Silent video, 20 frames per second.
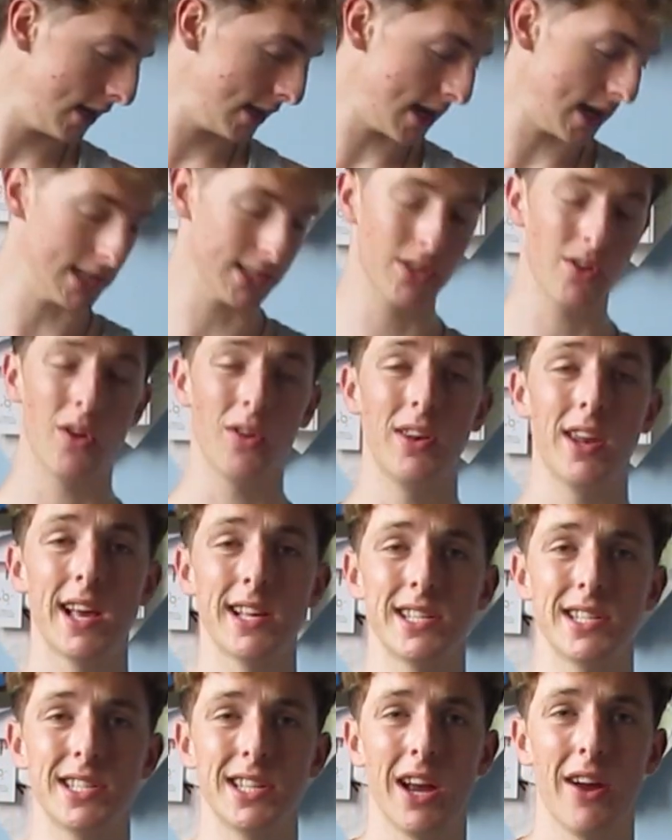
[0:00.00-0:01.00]
That is not
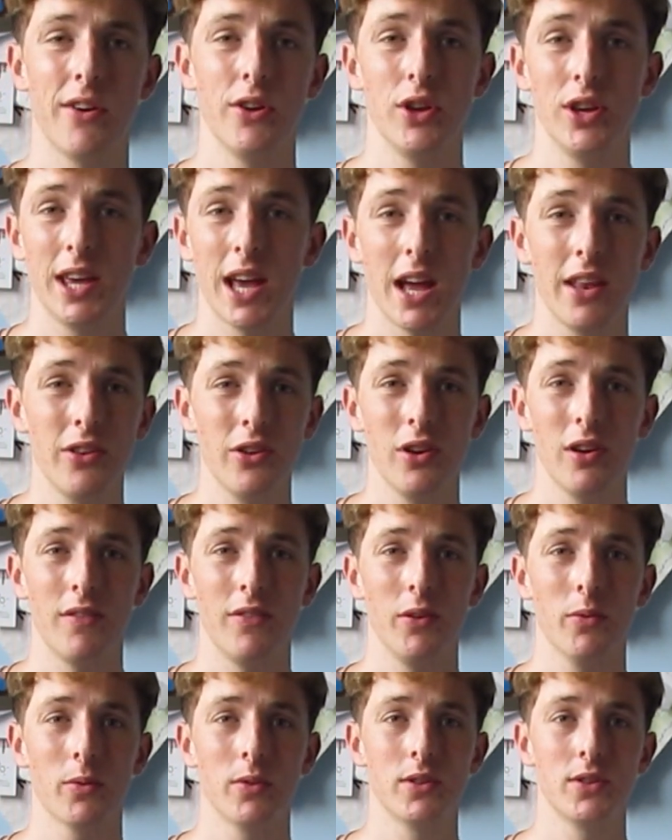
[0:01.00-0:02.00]
necessary. You can do it if
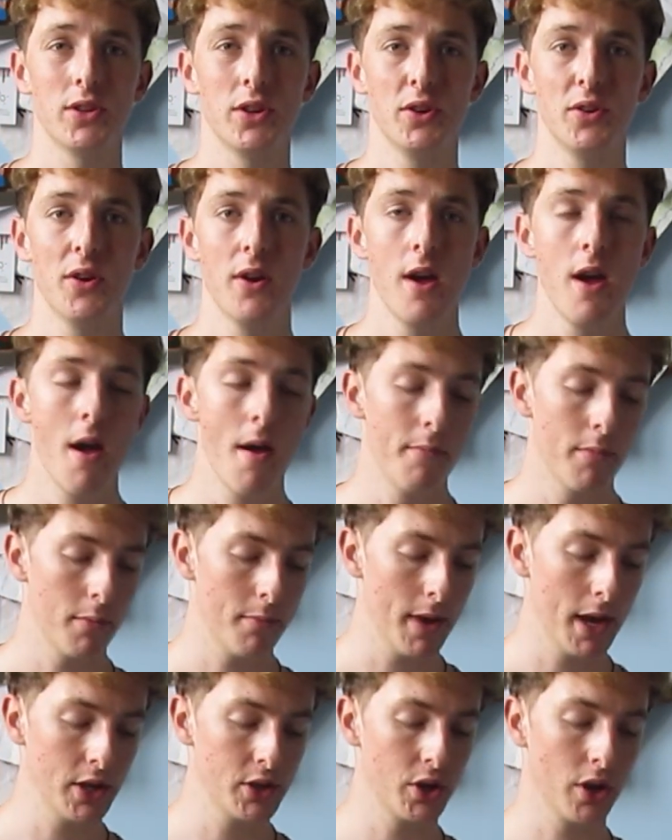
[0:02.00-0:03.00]
you want to, but
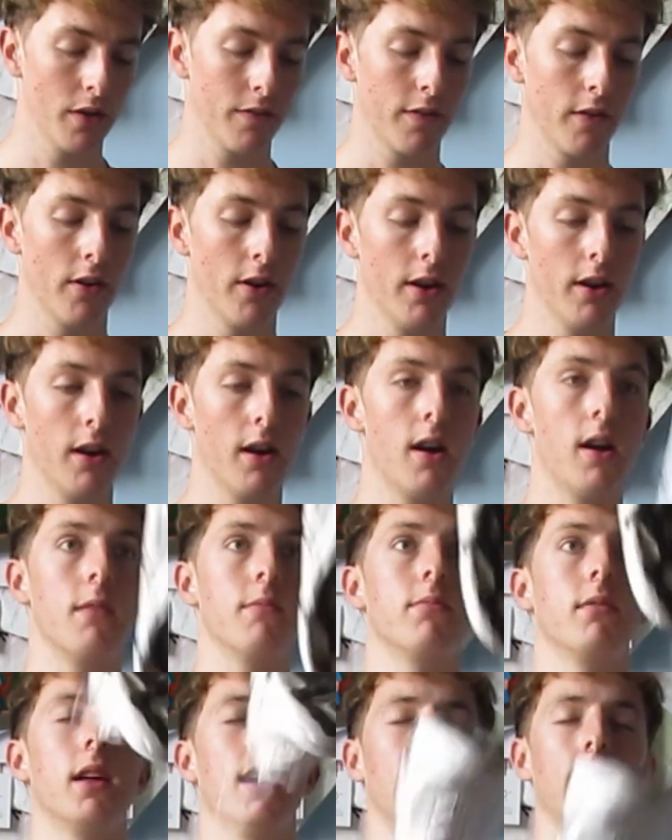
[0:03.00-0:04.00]
make sure you're throwing it up
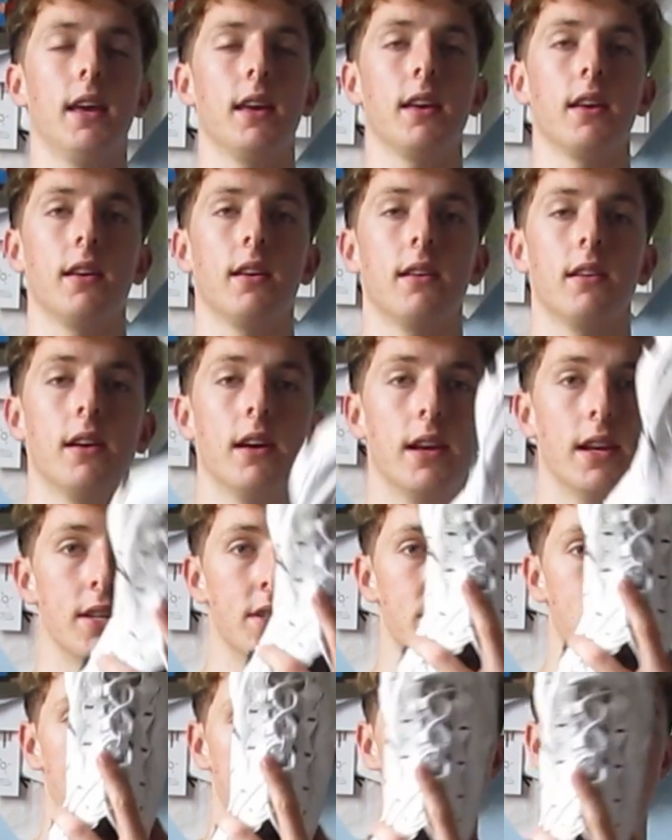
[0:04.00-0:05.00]
like, and it's
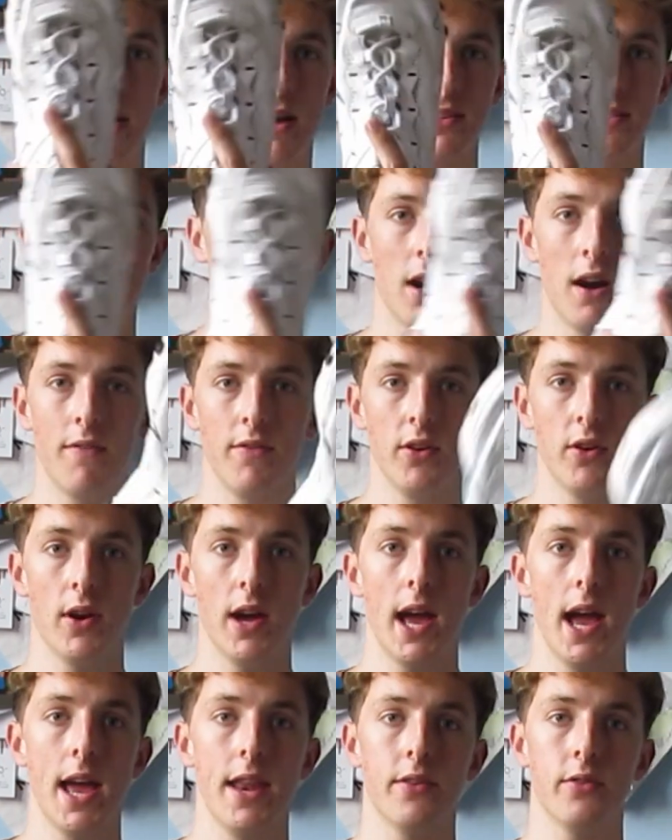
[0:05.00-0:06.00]
just about to cover your
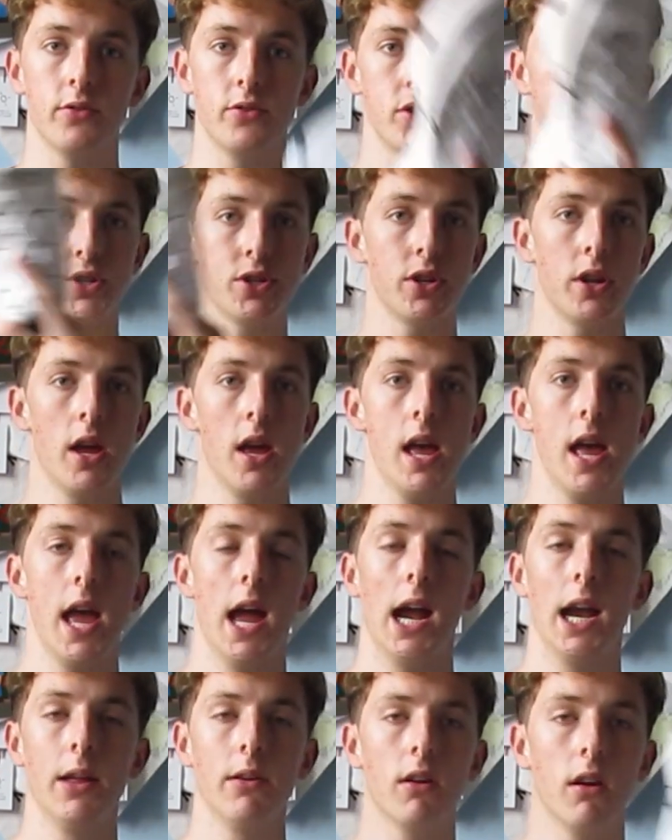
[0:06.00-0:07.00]
head or just
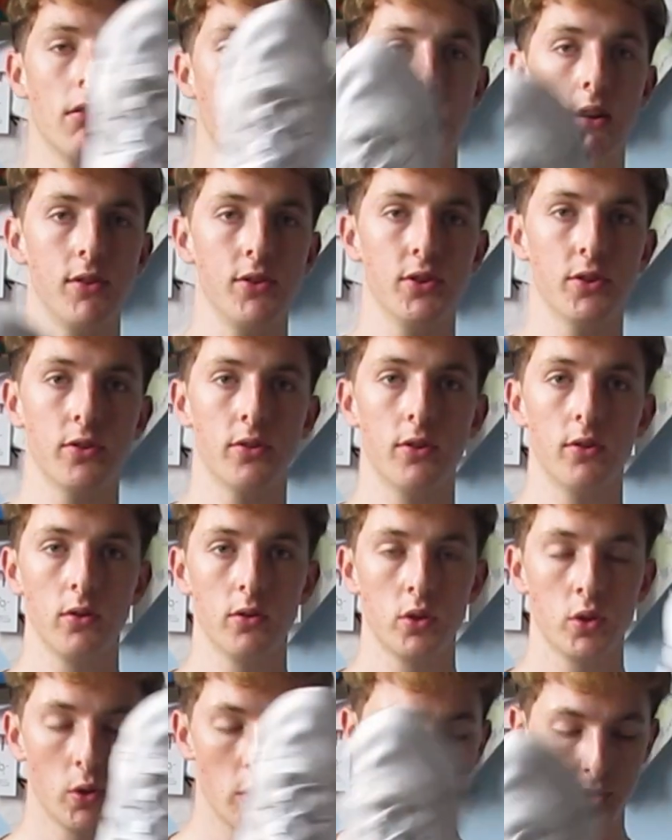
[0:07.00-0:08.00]
anywhere around your
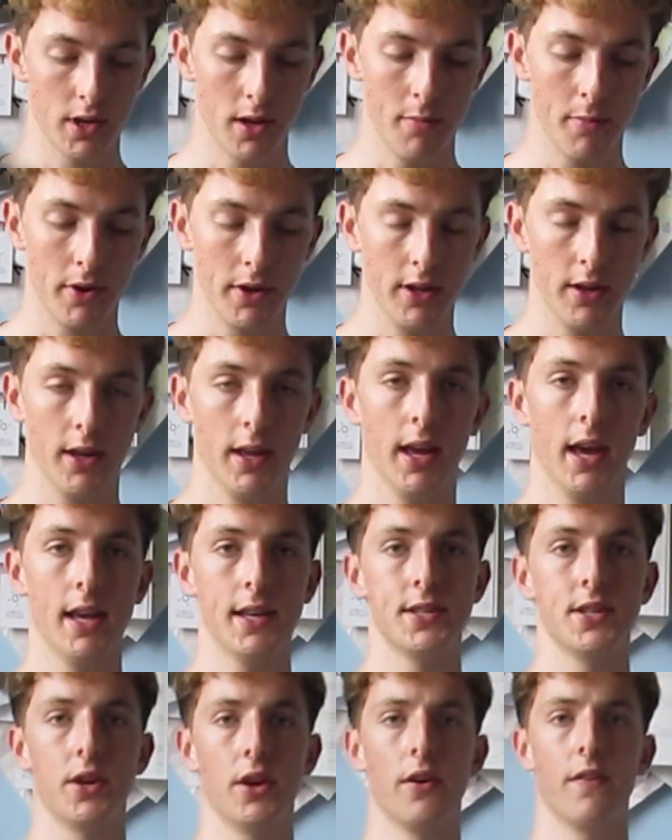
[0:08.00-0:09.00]
torso body, okay?
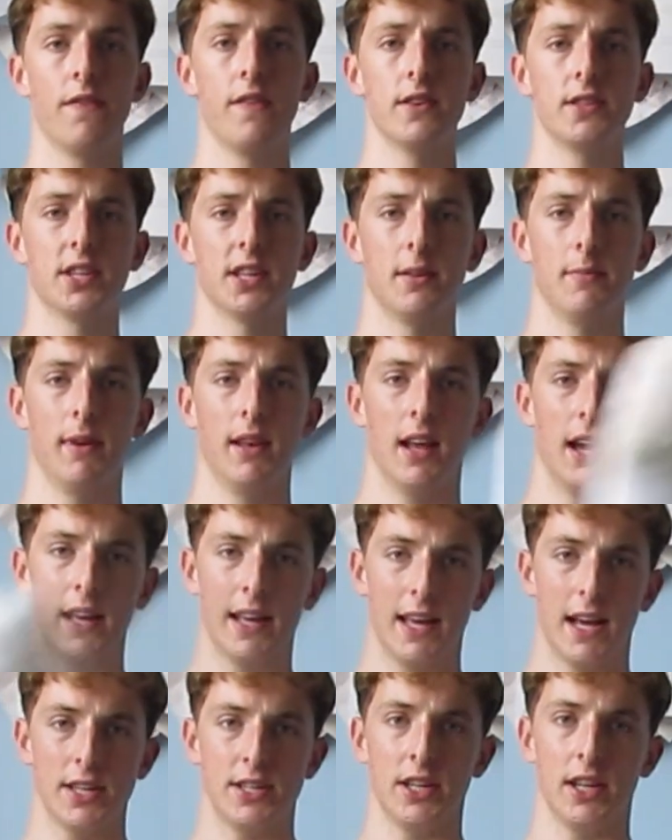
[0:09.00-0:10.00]
So your foot's going to be like
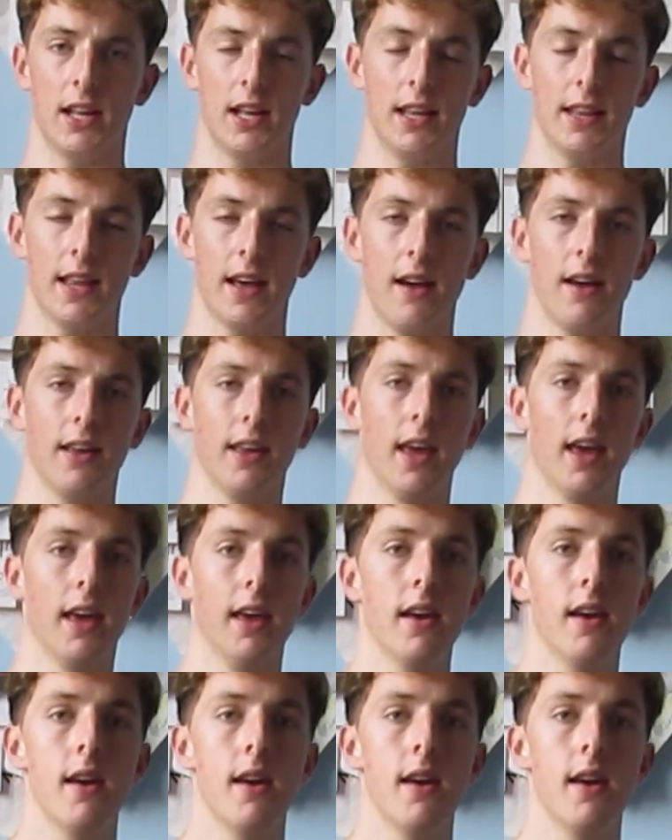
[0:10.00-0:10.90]
catching it like that, okay?